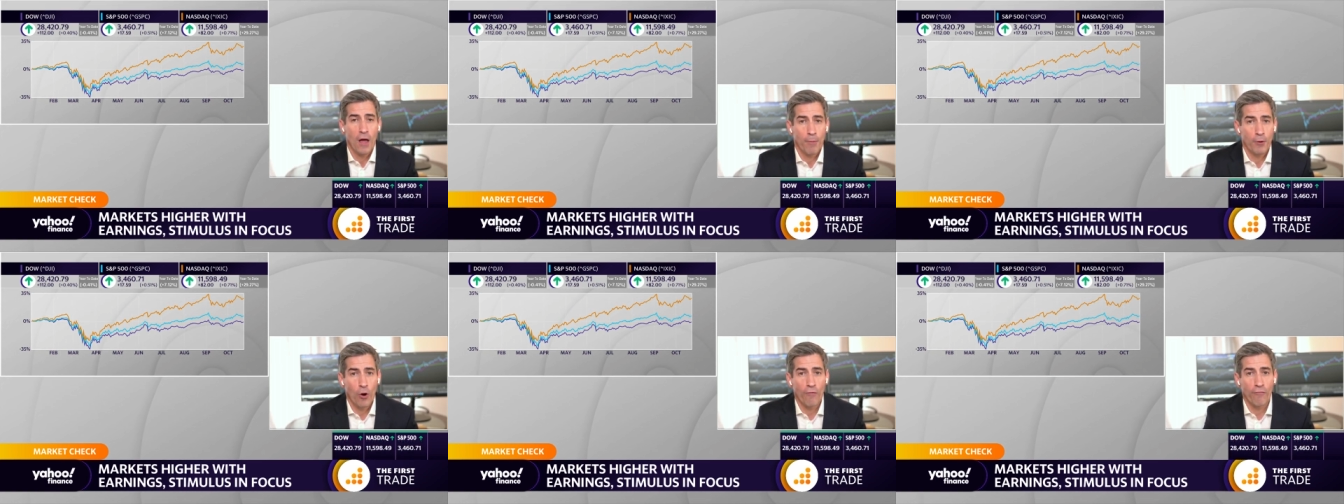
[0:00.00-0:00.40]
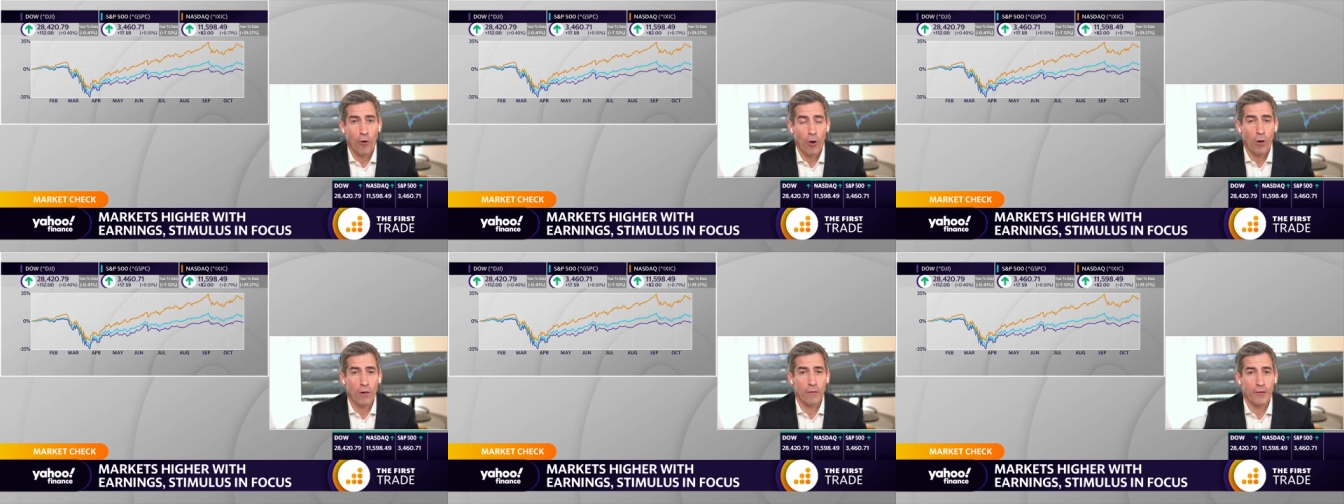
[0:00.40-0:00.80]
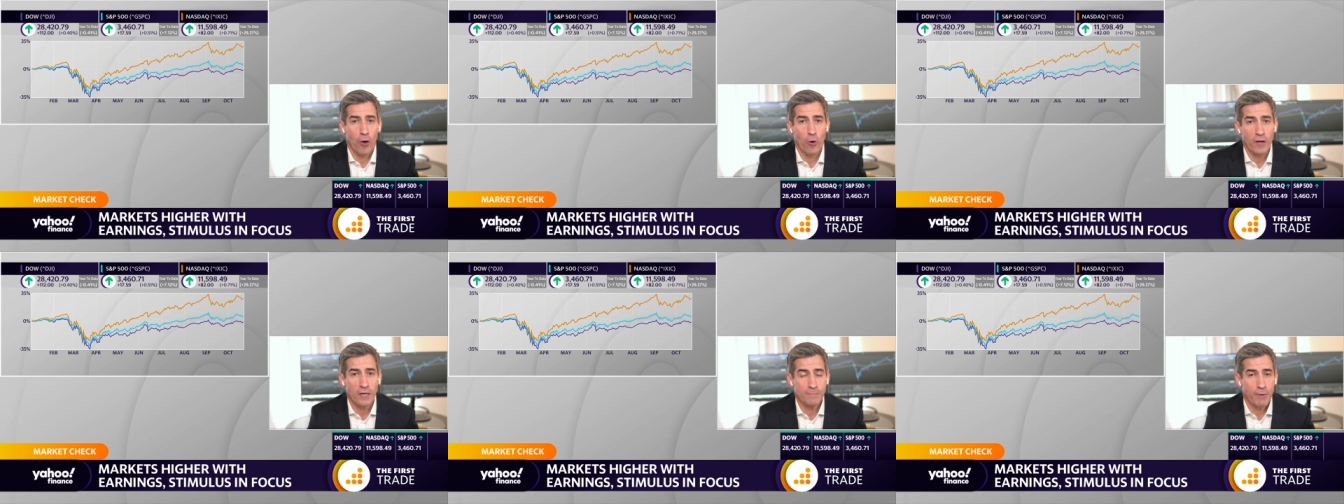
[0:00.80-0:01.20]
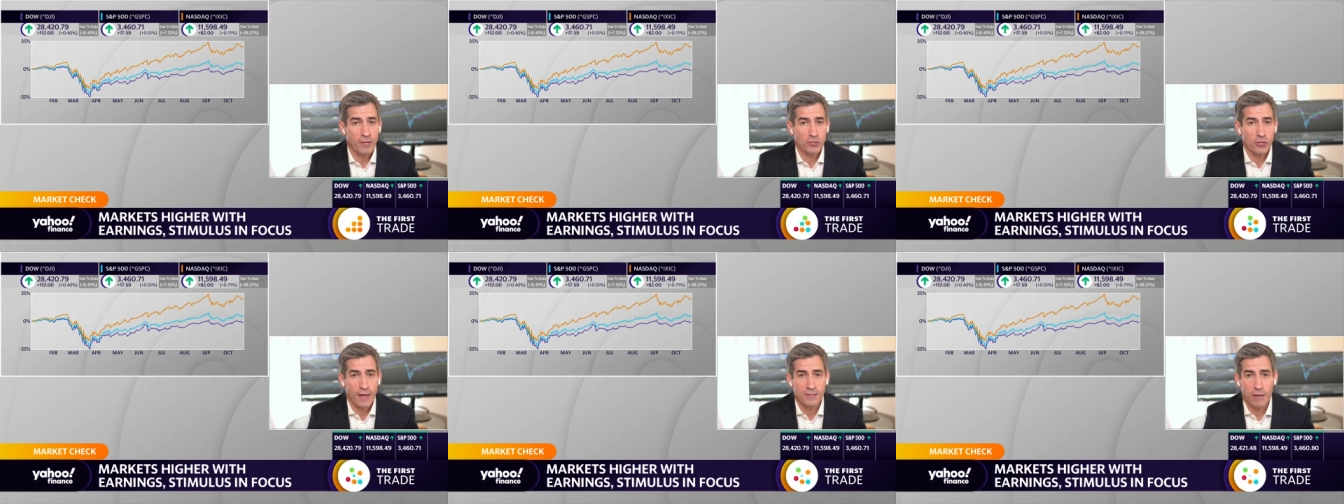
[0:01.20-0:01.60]
But overall, the earnings
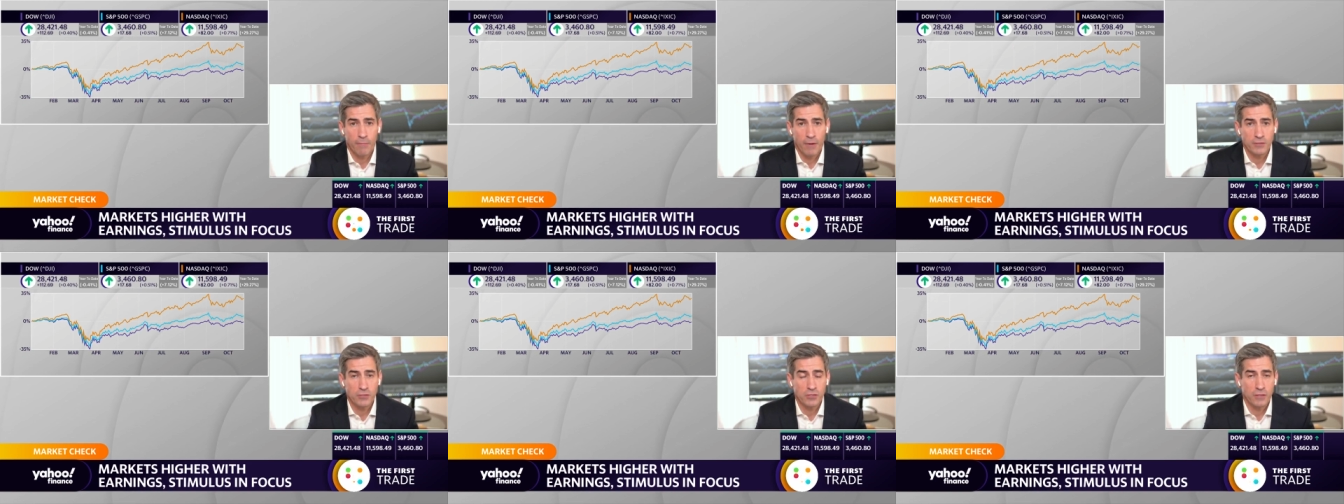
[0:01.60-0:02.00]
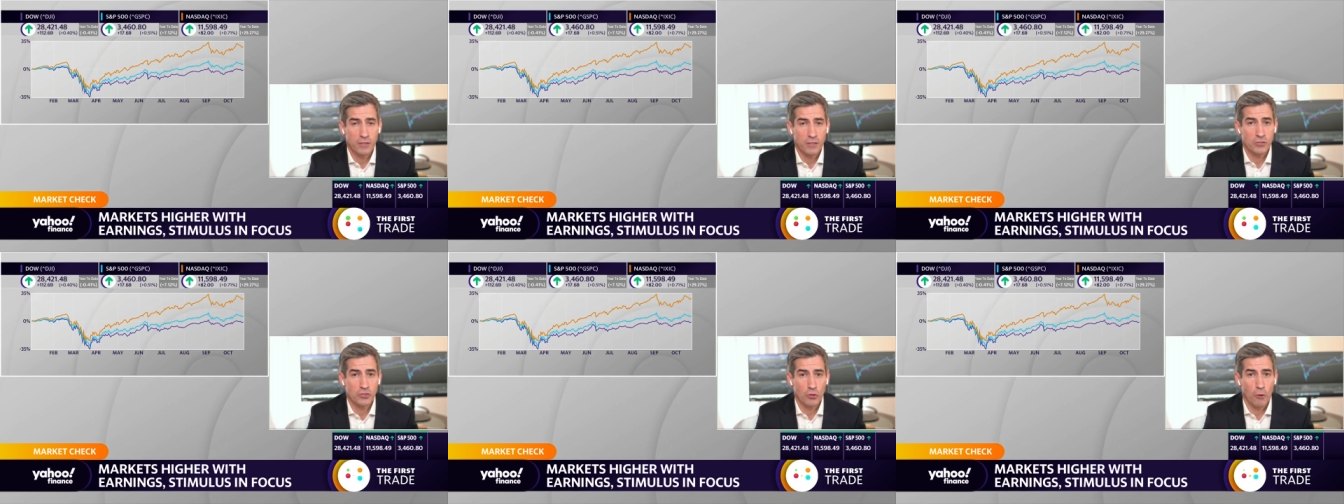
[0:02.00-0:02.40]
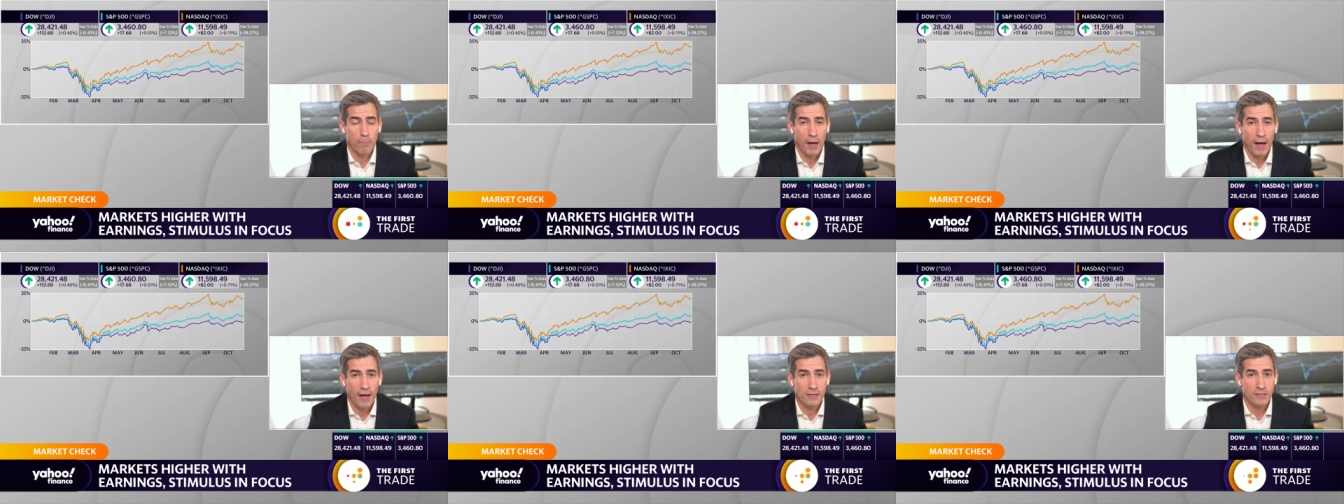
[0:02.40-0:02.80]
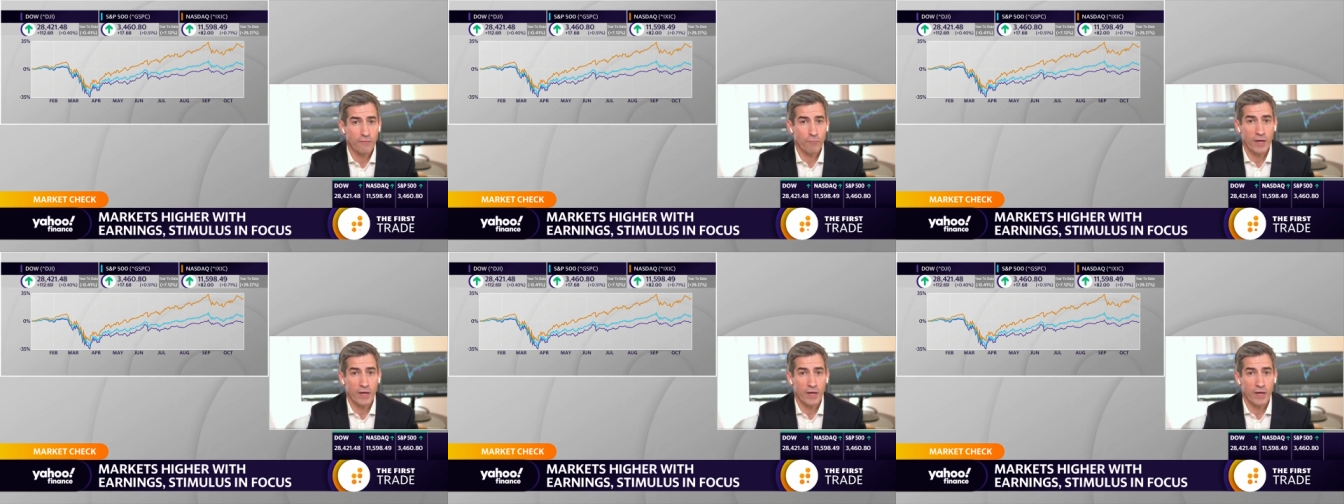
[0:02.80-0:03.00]
picture, as I mentioned, is still positive.